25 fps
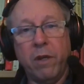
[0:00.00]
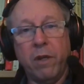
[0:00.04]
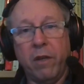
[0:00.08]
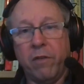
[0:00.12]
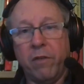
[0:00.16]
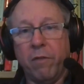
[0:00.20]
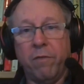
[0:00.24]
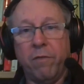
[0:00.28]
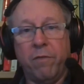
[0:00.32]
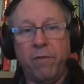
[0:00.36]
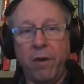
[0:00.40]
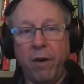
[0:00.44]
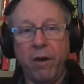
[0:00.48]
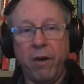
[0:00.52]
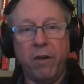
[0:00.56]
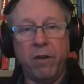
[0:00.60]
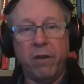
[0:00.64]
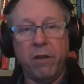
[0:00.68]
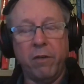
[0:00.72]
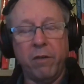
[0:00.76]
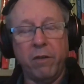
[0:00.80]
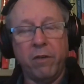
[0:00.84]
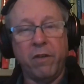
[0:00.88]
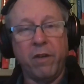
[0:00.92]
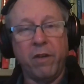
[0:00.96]
It's a
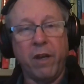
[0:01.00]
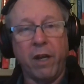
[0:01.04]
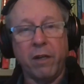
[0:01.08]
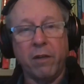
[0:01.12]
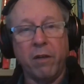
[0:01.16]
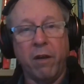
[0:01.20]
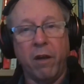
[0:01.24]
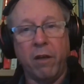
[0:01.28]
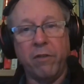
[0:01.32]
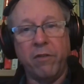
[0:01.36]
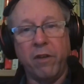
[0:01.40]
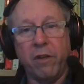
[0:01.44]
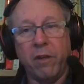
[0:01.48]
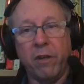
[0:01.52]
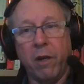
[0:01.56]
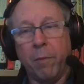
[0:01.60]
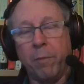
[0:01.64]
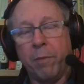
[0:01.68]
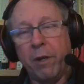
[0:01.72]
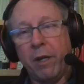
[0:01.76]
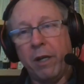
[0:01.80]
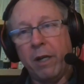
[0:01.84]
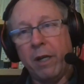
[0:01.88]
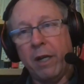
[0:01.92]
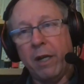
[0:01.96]
very good technology
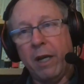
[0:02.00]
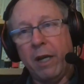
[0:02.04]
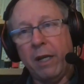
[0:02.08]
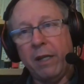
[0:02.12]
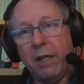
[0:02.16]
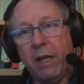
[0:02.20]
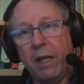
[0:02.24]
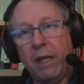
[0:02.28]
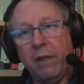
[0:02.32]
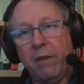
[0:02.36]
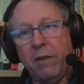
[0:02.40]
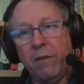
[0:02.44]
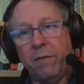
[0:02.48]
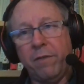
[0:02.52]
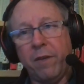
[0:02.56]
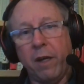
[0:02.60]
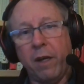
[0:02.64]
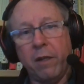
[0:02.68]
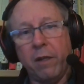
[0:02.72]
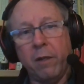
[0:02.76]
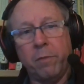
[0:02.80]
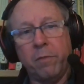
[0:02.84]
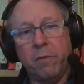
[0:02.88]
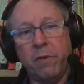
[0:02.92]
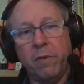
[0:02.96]
company, and they
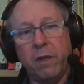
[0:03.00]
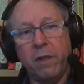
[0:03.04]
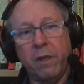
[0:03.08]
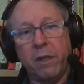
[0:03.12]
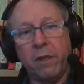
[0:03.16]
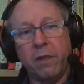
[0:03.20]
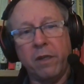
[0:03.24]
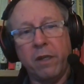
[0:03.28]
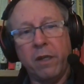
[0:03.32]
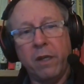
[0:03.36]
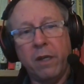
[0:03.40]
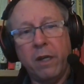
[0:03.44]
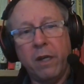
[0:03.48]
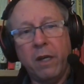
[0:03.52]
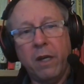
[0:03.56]
developed it